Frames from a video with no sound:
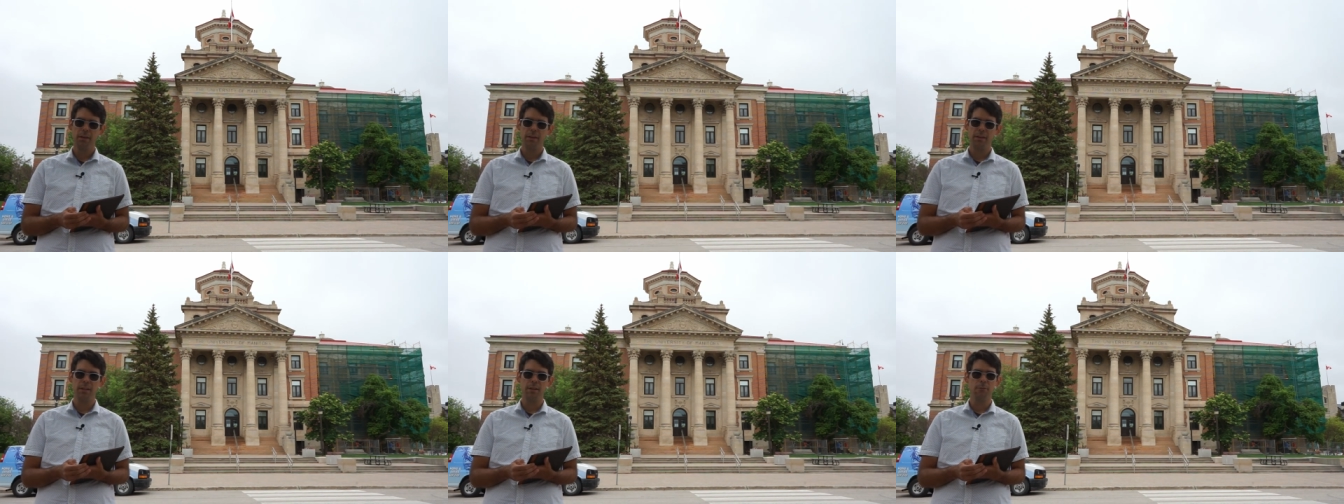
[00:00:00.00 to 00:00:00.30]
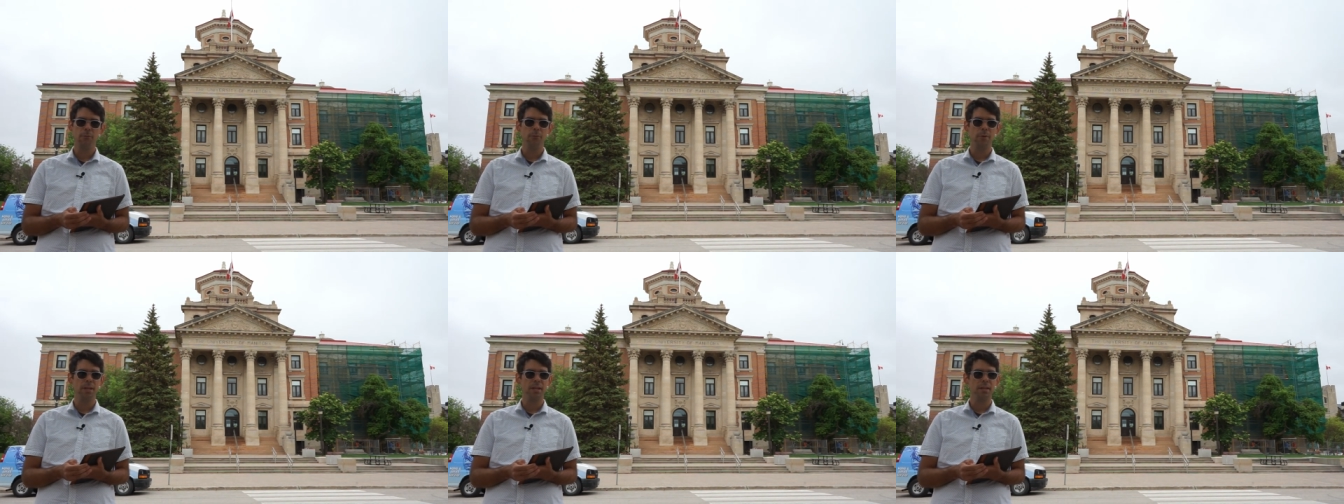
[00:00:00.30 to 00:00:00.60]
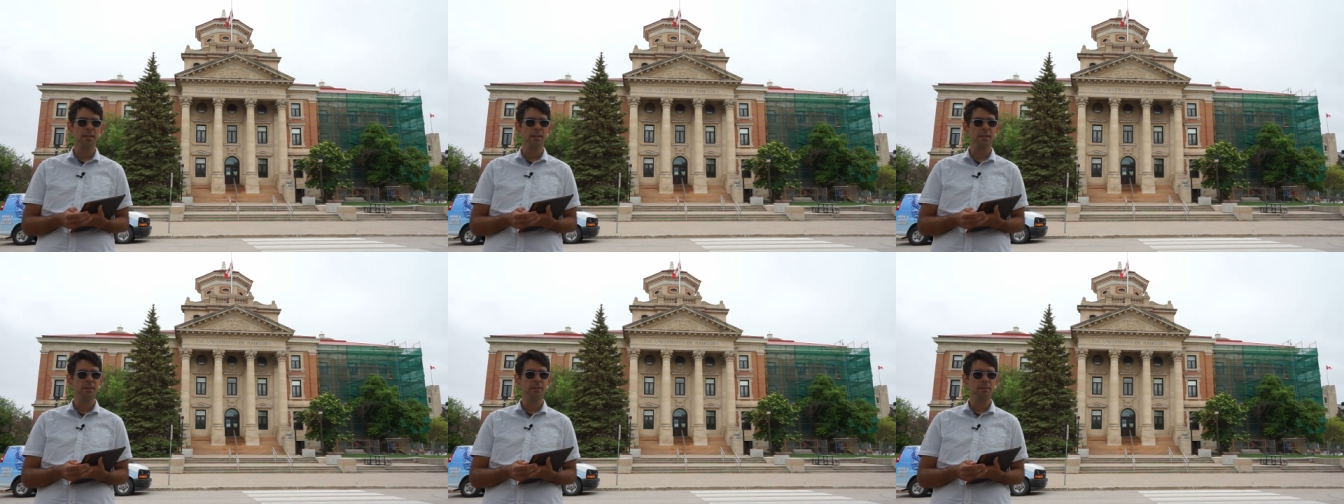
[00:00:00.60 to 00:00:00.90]
If we
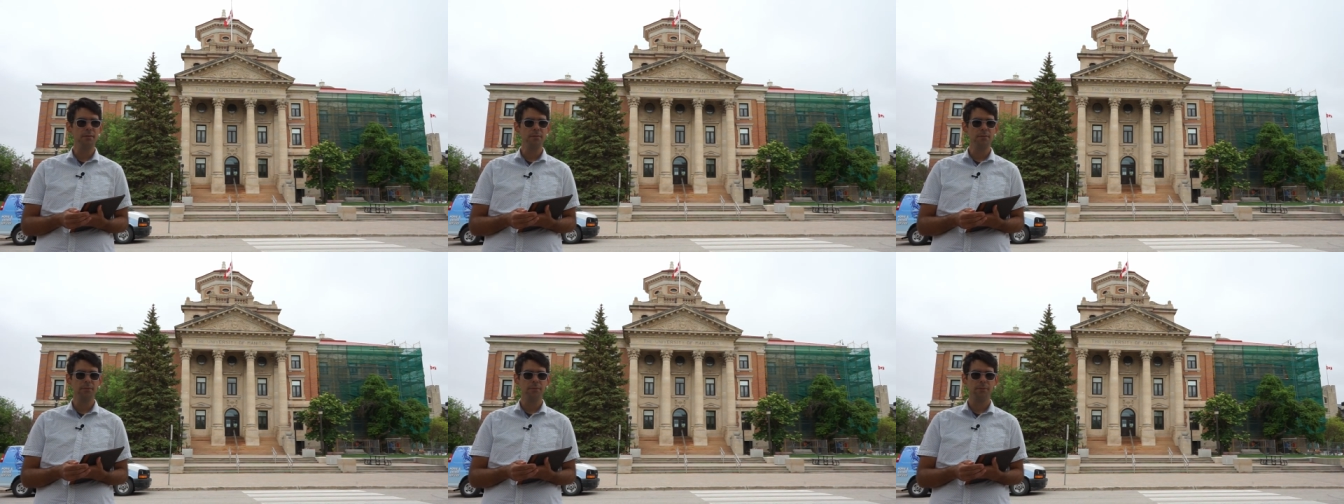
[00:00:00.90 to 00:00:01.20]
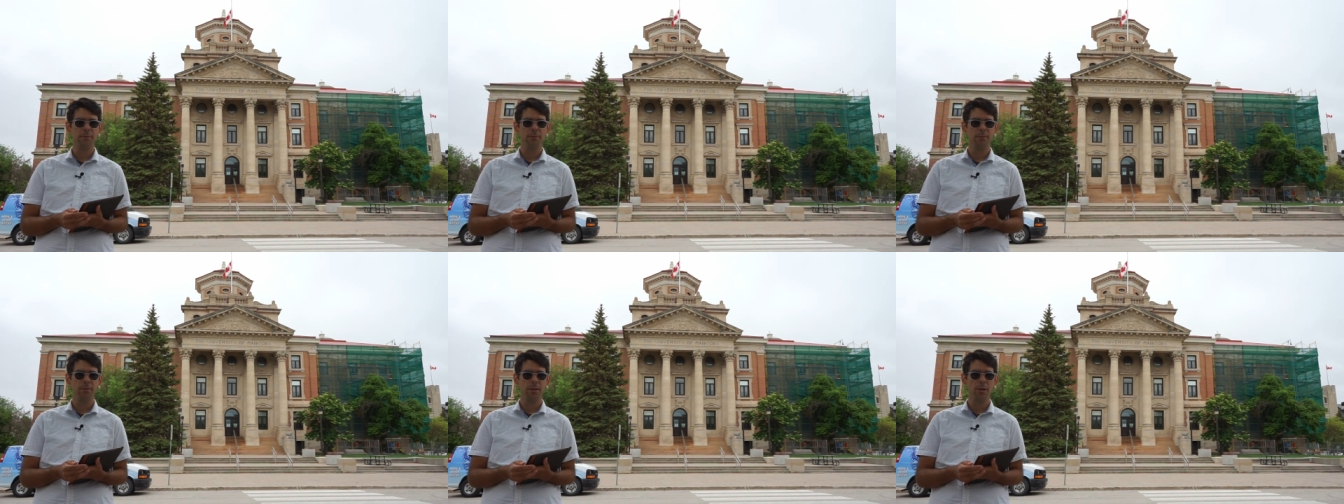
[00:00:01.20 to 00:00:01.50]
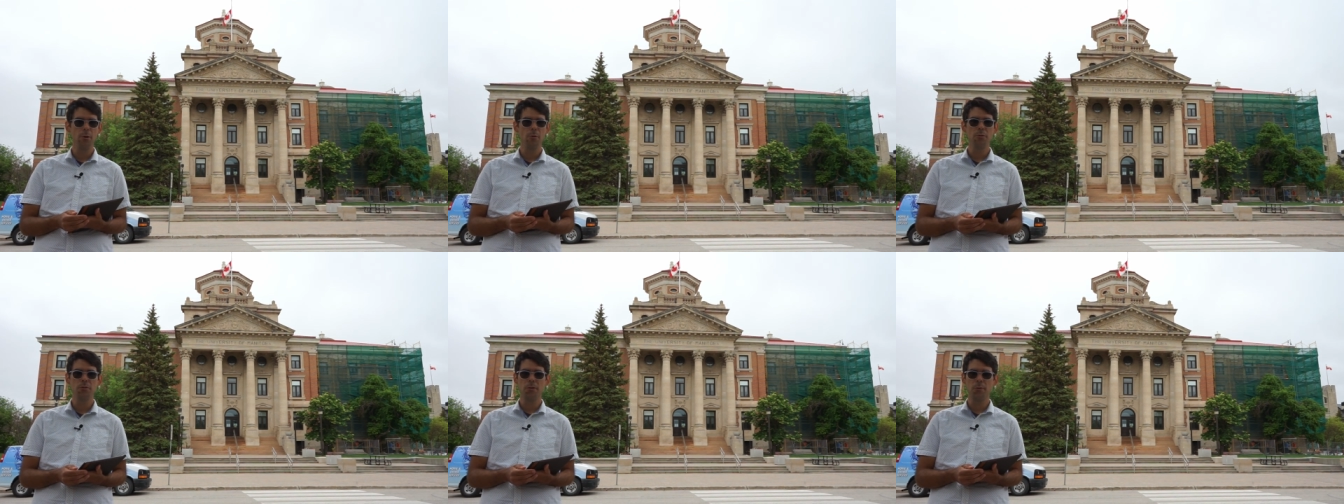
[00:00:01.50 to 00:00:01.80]
give
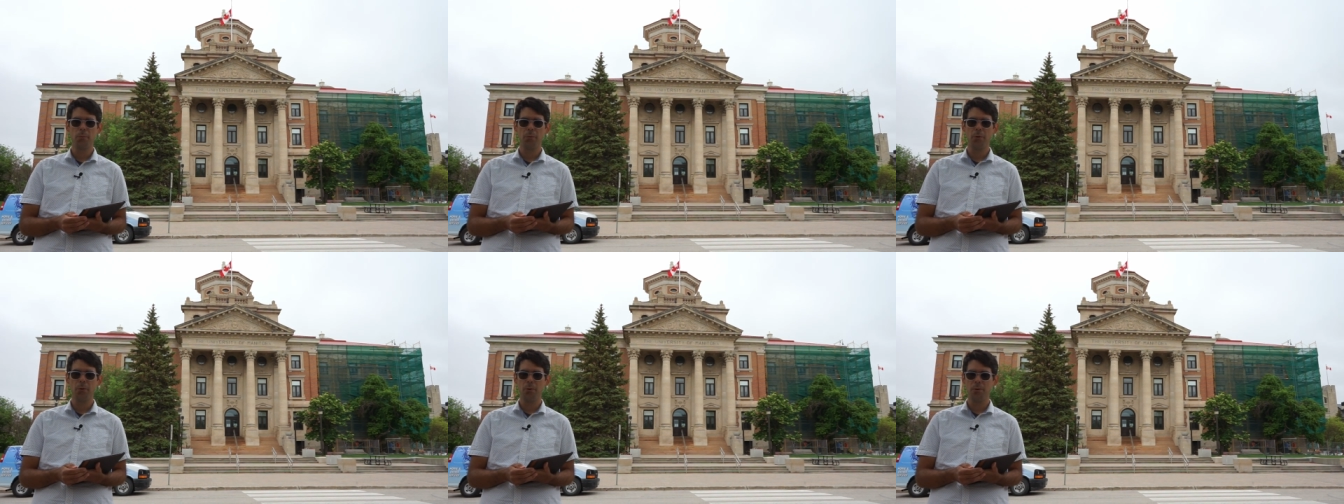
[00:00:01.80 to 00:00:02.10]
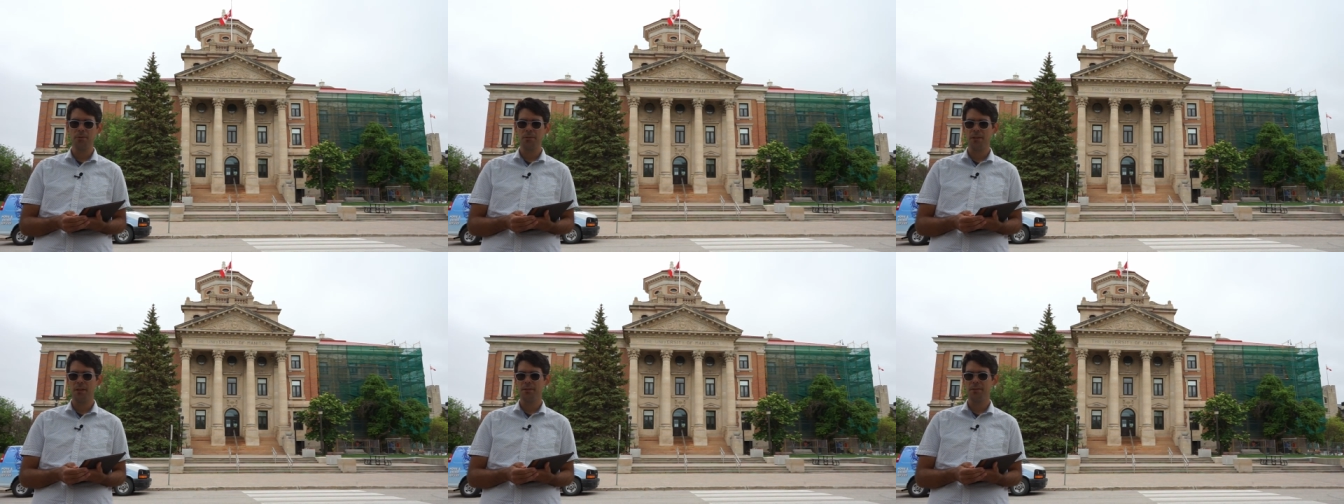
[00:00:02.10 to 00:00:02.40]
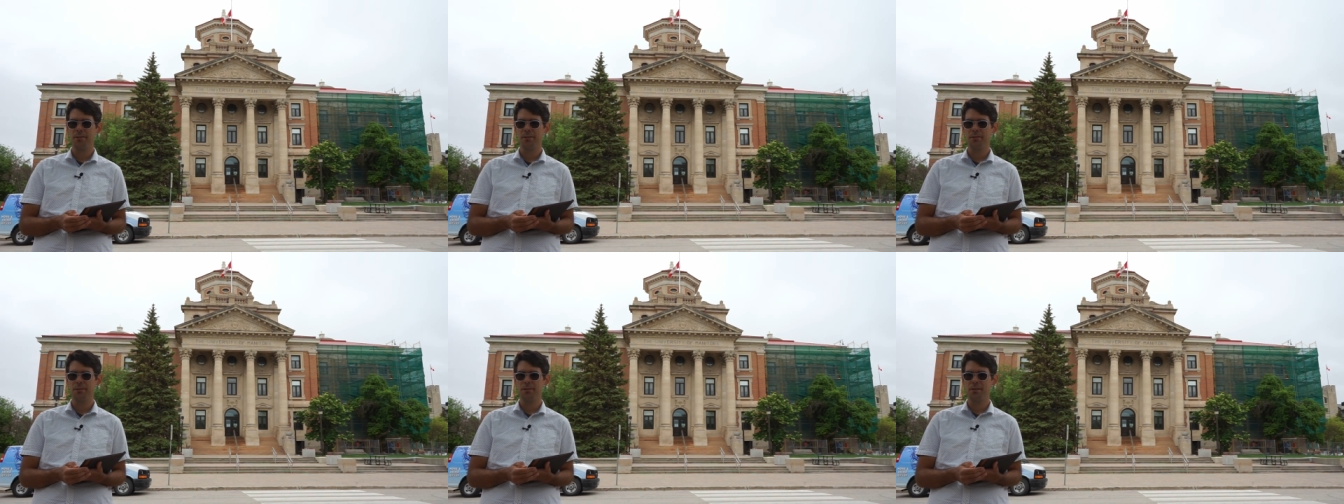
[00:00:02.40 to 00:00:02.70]
user processes